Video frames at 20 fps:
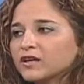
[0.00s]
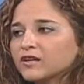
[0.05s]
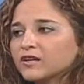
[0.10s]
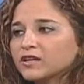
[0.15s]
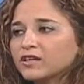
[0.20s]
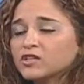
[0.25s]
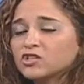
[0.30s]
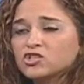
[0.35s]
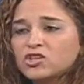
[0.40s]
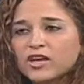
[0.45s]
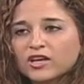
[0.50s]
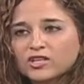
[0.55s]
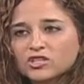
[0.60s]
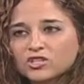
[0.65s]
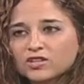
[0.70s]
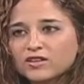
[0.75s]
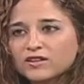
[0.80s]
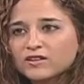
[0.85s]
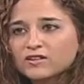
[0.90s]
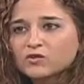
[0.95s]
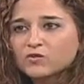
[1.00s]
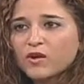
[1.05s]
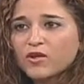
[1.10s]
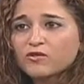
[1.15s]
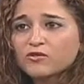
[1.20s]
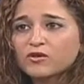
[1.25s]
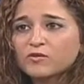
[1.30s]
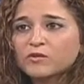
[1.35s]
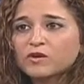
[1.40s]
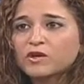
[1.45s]
injections,
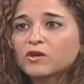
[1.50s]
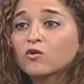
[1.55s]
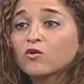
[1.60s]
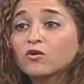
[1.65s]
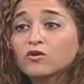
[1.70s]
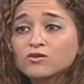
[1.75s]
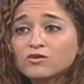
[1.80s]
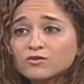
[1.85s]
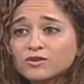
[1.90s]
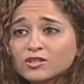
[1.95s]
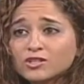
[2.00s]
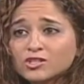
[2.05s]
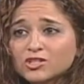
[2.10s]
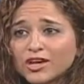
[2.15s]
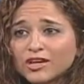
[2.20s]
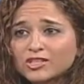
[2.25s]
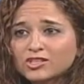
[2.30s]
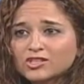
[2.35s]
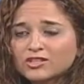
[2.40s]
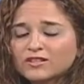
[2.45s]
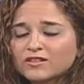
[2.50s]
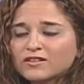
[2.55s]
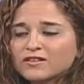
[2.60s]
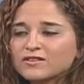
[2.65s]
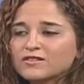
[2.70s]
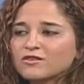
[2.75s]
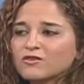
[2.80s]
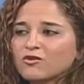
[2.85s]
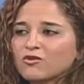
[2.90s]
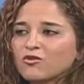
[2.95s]
whether it be cortisone
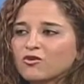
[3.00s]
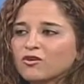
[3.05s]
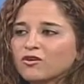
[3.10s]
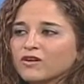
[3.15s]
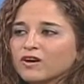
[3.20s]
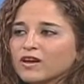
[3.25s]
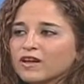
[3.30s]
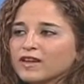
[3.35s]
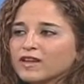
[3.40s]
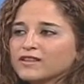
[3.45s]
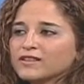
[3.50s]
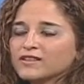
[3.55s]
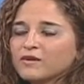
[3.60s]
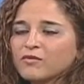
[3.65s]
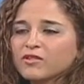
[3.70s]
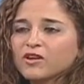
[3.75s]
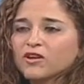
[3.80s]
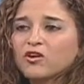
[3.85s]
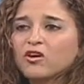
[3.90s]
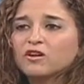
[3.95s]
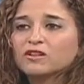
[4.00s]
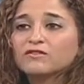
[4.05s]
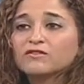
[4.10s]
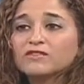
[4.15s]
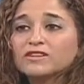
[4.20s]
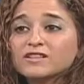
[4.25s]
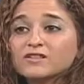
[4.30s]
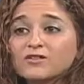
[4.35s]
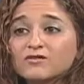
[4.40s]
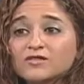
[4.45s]
injections or something called
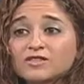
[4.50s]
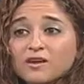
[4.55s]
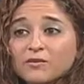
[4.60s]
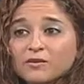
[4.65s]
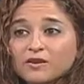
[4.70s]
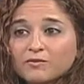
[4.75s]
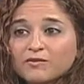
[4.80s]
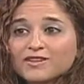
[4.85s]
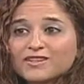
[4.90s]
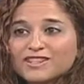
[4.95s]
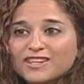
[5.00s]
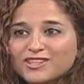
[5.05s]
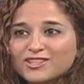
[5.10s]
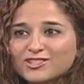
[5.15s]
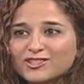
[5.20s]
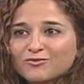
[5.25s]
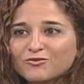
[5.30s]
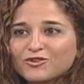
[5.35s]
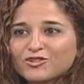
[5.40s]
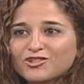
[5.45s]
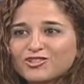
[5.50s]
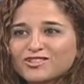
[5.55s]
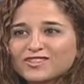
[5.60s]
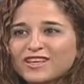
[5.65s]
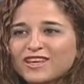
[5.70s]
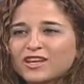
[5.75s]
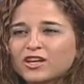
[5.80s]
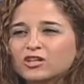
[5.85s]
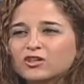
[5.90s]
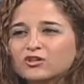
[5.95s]
viscosupplementation, which is
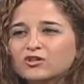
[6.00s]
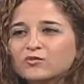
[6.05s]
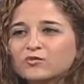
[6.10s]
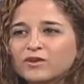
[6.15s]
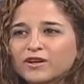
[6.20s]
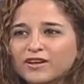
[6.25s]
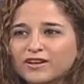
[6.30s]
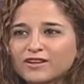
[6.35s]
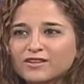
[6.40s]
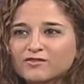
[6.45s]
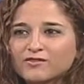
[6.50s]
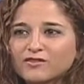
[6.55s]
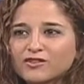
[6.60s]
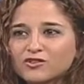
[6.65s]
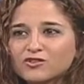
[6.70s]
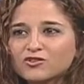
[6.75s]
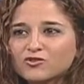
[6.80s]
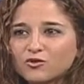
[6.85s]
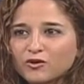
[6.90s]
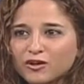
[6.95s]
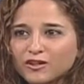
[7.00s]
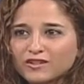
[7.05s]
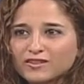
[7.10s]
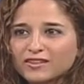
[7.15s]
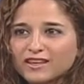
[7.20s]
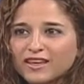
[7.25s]
like a lubricant for the joint.